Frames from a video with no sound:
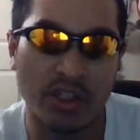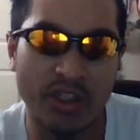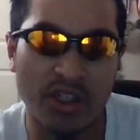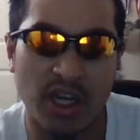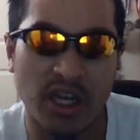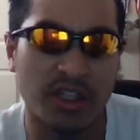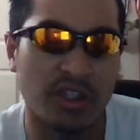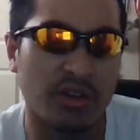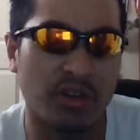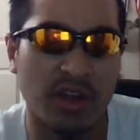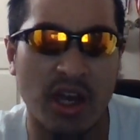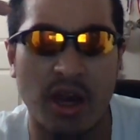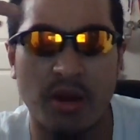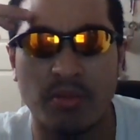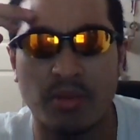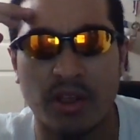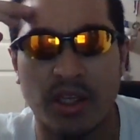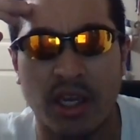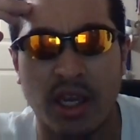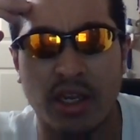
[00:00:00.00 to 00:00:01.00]
it's not too
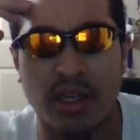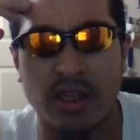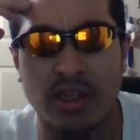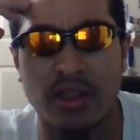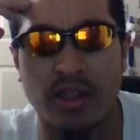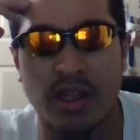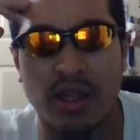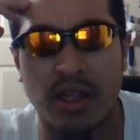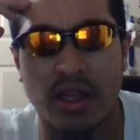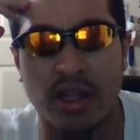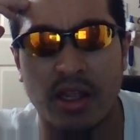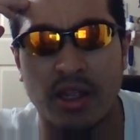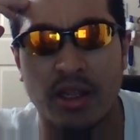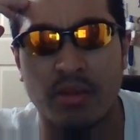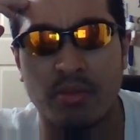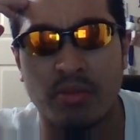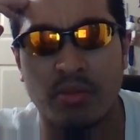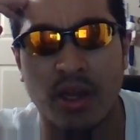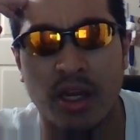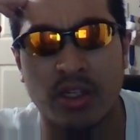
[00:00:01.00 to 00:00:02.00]
complicated
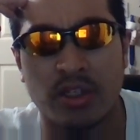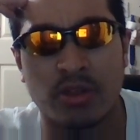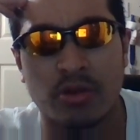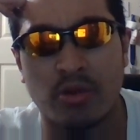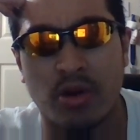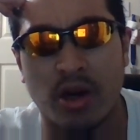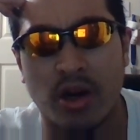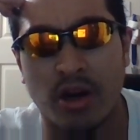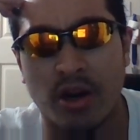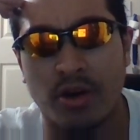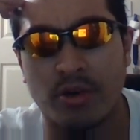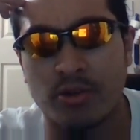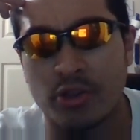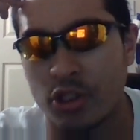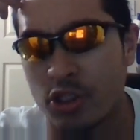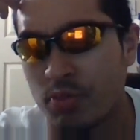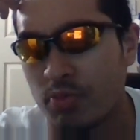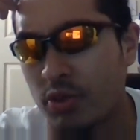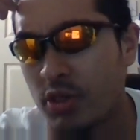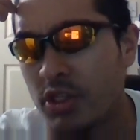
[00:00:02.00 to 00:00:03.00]
and not too hard,
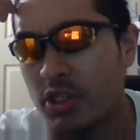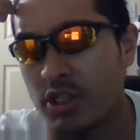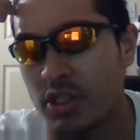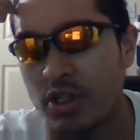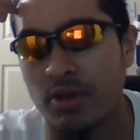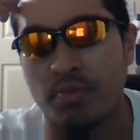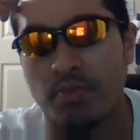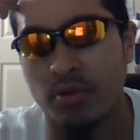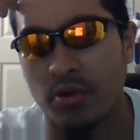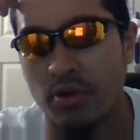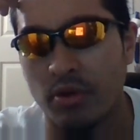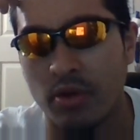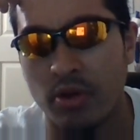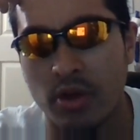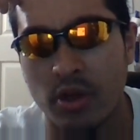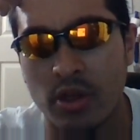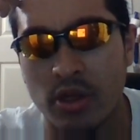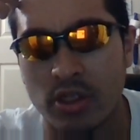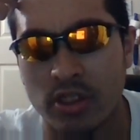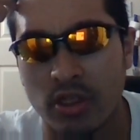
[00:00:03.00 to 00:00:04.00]
just pretty simple.
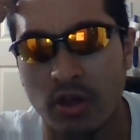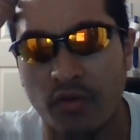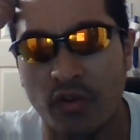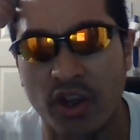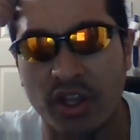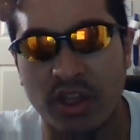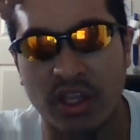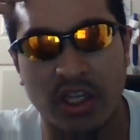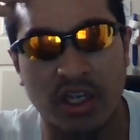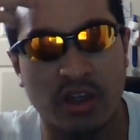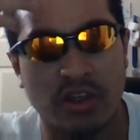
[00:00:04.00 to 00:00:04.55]
So if anything